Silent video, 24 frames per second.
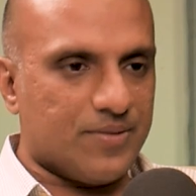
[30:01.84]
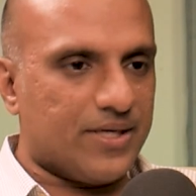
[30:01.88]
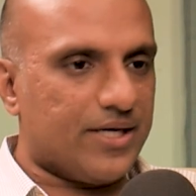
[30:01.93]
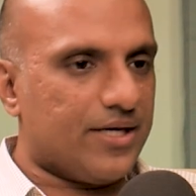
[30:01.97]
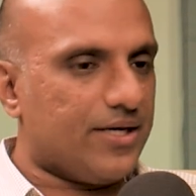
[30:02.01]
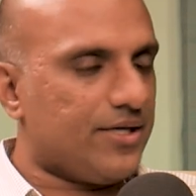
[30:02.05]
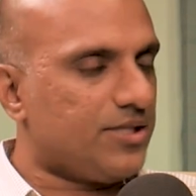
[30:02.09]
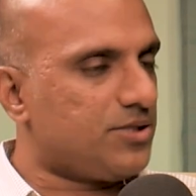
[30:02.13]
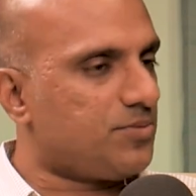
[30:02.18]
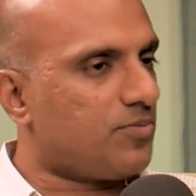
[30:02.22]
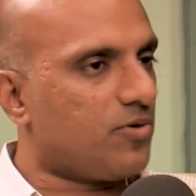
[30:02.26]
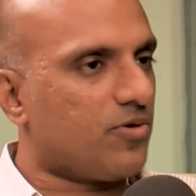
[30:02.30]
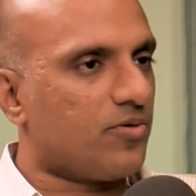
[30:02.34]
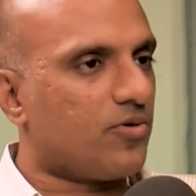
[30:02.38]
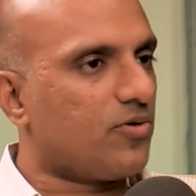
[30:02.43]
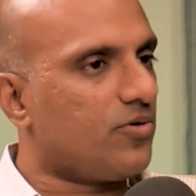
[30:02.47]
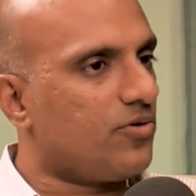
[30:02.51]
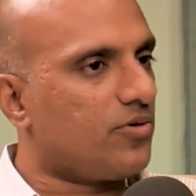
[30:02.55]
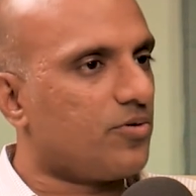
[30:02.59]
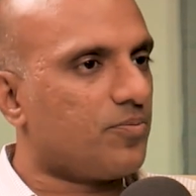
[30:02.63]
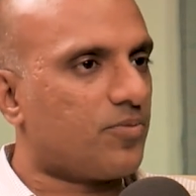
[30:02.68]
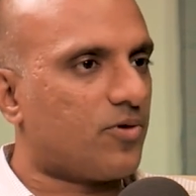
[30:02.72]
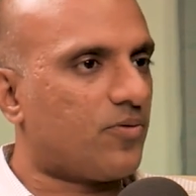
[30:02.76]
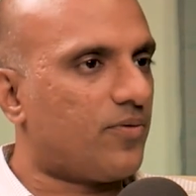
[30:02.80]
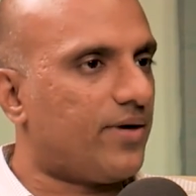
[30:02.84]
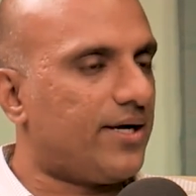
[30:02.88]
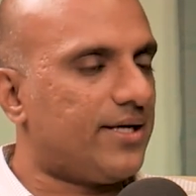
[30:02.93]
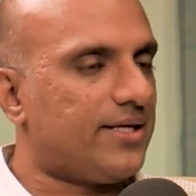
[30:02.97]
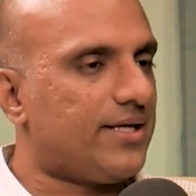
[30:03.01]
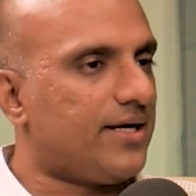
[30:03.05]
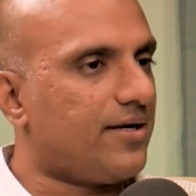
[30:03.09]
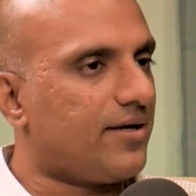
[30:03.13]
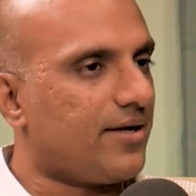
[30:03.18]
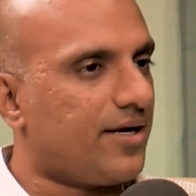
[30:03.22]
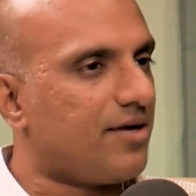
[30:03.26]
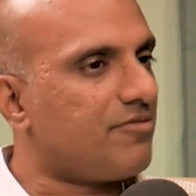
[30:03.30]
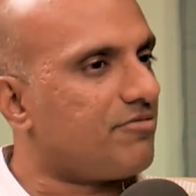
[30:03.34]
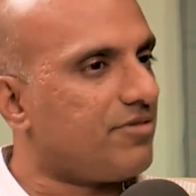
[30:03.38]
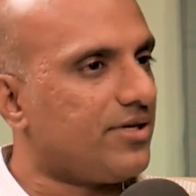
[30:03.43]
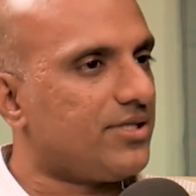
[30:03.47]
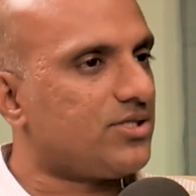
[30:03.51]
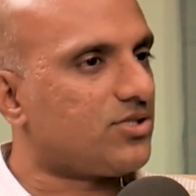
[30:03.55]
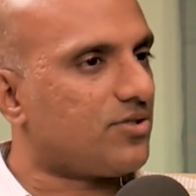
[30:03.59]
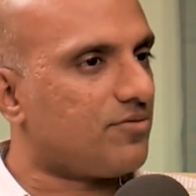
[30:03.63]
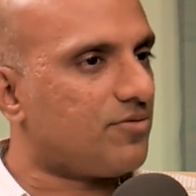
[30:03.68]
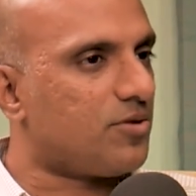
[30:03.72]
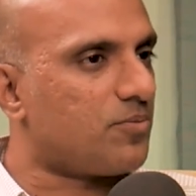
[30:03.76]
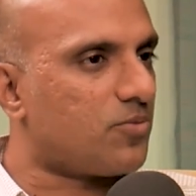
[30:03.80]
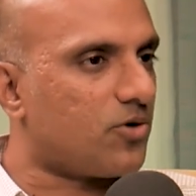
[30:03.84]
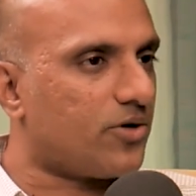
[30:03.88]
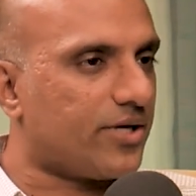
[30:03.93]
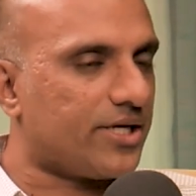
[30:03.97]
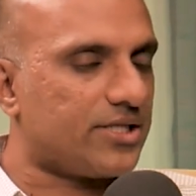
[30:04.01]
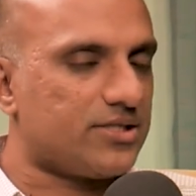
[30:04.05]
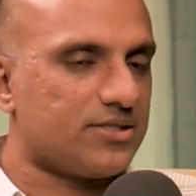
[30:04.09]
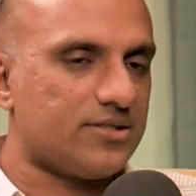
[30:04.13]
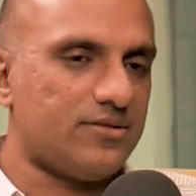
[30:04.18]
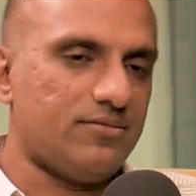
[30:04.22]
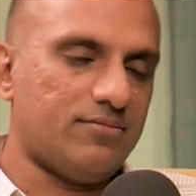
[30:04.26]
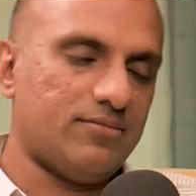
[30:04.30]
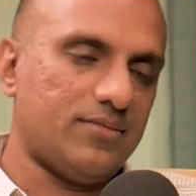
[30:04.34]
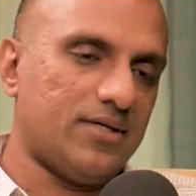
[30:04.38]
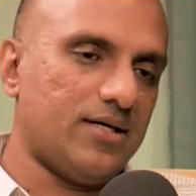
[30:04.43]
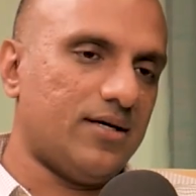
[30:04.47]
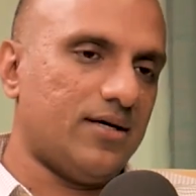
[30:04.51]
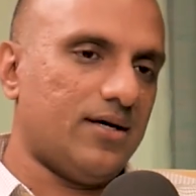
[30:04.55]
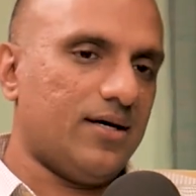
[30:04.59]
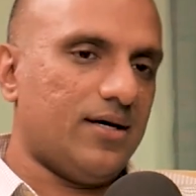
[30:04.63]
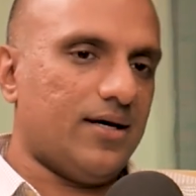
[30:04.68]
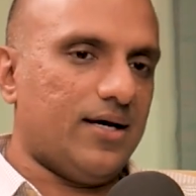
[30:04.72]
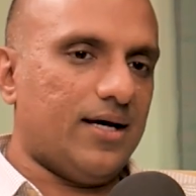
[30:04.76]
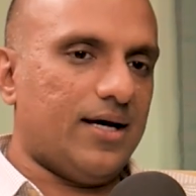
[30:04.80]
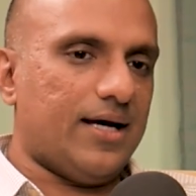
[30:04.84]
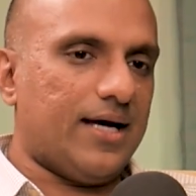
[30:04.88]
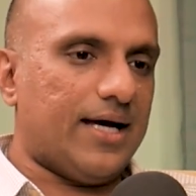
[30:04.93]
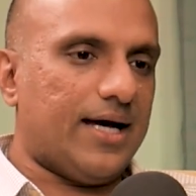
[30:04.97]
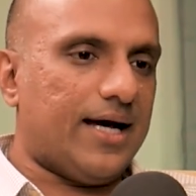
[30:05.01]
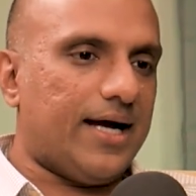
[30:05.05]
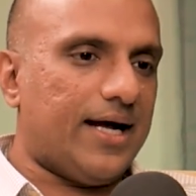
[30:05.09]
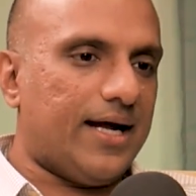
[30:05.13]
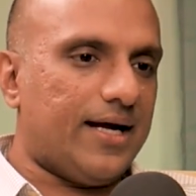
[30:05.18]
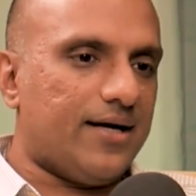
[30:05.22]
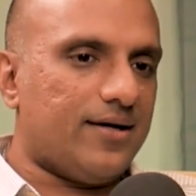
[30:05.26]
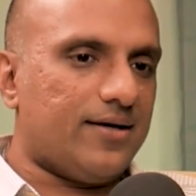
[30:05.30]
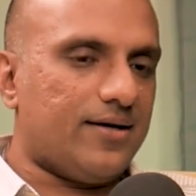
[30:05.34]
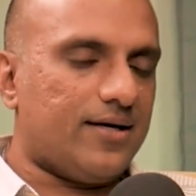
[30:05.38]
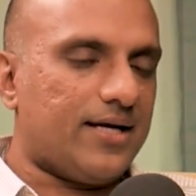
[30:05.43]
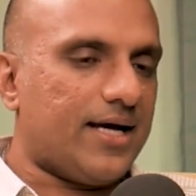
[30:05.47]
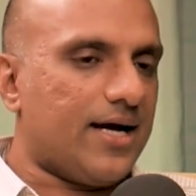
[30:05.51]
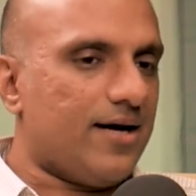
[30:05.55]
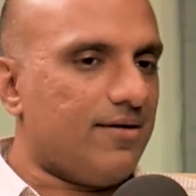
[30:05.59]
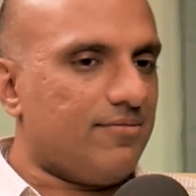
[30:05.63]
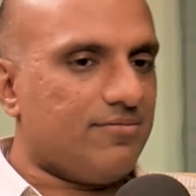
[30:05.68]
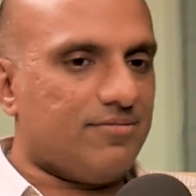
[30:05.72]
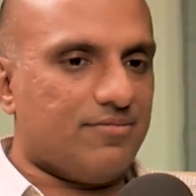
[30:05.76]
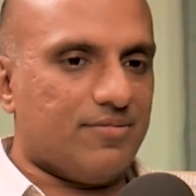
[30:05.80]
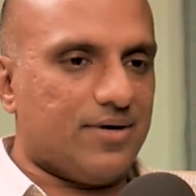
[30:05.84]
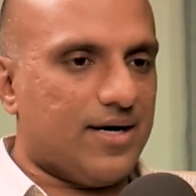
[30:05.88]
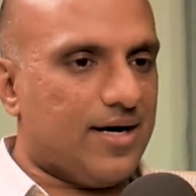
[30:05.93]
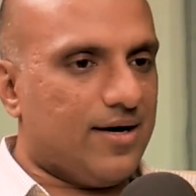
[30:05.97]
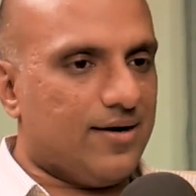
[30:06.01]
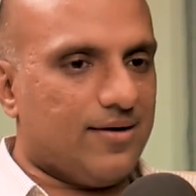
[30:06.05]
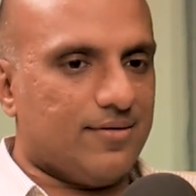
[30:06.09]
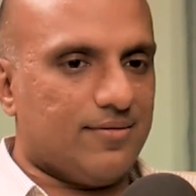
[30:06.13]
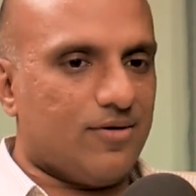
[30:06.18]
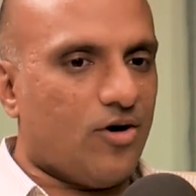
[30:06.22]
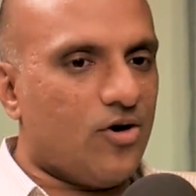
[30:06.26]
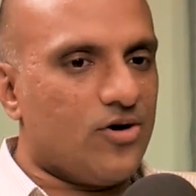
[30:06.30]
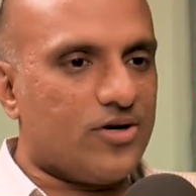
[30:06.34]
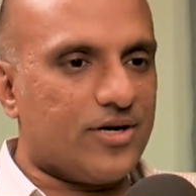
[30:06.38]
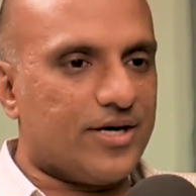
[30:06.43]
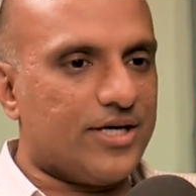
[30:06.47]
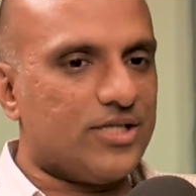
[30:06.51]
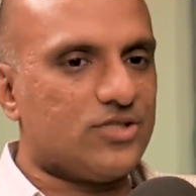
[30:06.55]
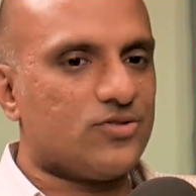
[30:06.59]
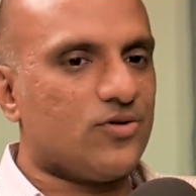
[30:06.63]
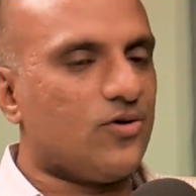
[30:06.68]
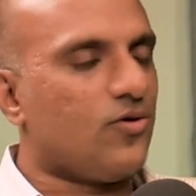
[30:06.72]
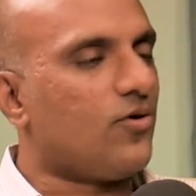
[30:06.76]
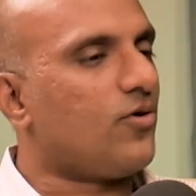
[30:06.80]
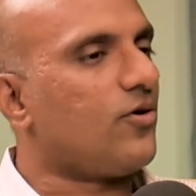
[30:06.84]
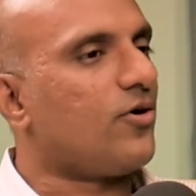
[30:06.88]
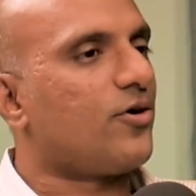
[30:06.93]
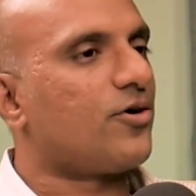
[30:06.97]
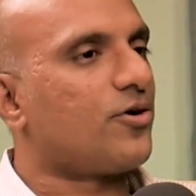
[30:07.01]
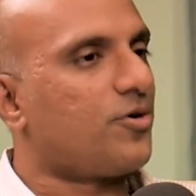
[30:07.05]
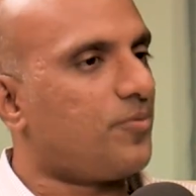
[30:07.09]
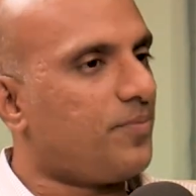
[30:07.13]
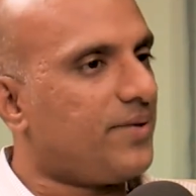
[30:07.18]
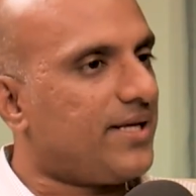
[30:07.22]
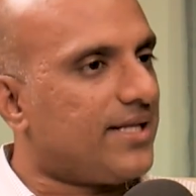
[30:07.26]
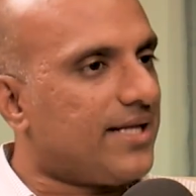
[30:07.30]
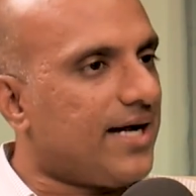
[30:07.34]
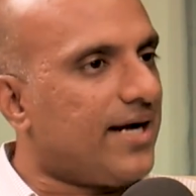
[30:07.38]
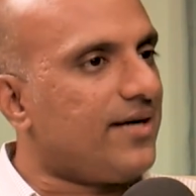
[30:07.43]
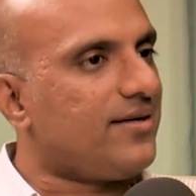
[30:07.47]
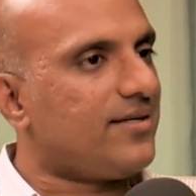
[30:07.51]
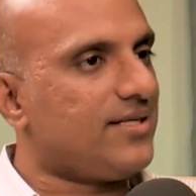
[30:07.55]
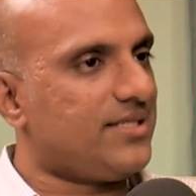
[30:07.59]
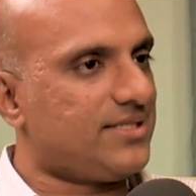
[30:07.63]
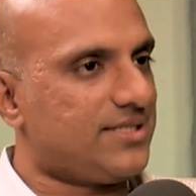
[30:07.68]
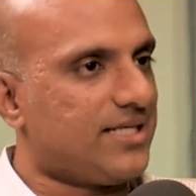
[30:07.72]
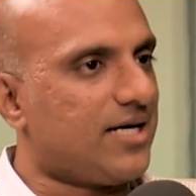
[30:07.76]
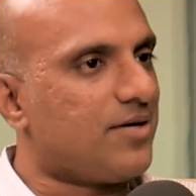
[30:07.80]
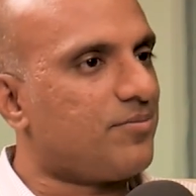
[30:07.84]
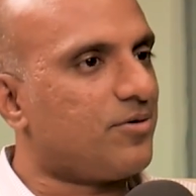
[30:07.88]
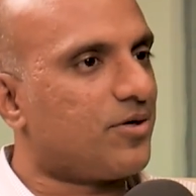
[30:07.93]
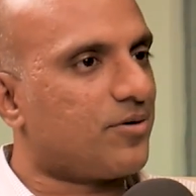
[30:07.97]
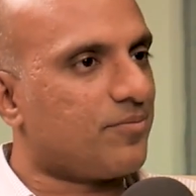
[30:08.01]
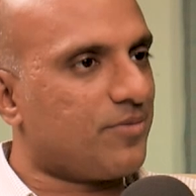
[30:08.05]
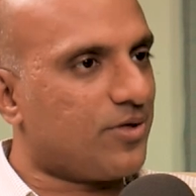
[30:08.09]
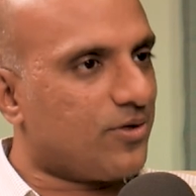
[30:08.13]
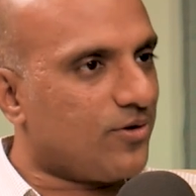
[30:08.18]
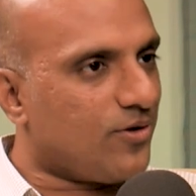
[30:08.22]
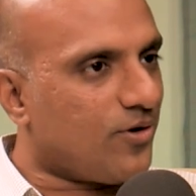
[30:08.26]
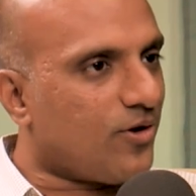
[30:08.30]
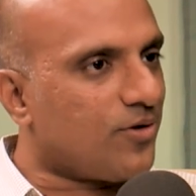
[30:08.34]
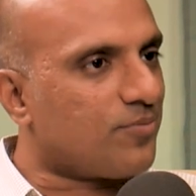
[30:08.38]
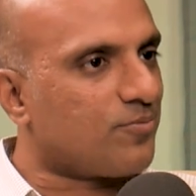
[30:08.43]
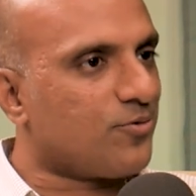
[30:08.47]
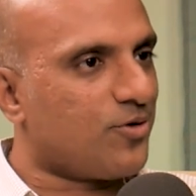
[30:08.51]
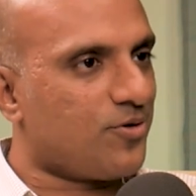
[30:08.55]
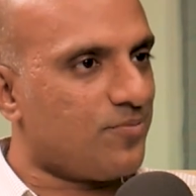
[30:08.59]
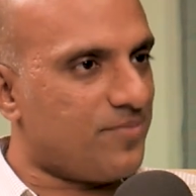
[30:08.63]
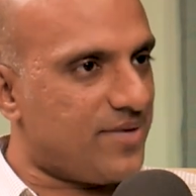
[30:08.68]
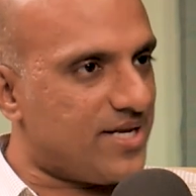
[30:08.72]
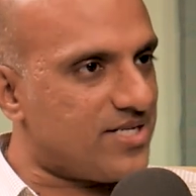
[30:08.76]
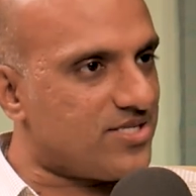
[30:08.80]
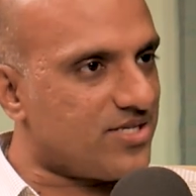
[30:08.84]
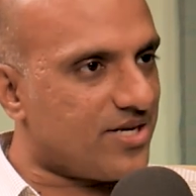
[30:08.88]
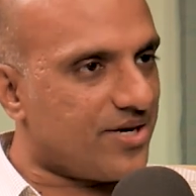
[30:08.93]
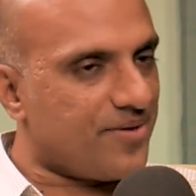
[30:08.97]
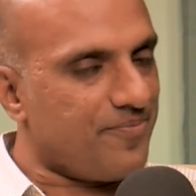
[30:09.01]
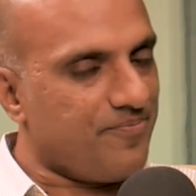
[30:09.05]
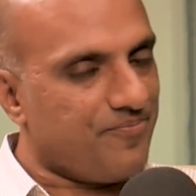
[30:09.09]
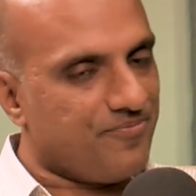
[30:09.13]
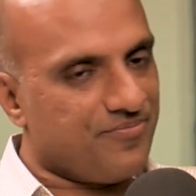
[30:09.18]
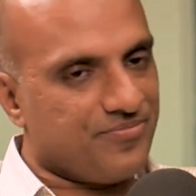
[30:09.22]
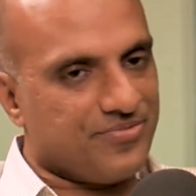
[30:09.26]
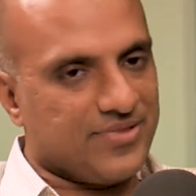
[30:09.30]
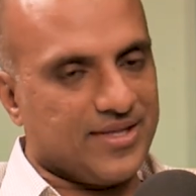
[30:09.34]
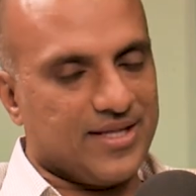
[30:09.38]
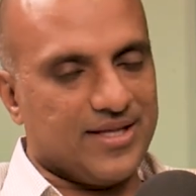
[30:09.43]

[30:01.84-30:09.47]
coming in is going to provide that ring fence of the protection. And alternates will no longer be that. They'll start becoming a lot more mainstream.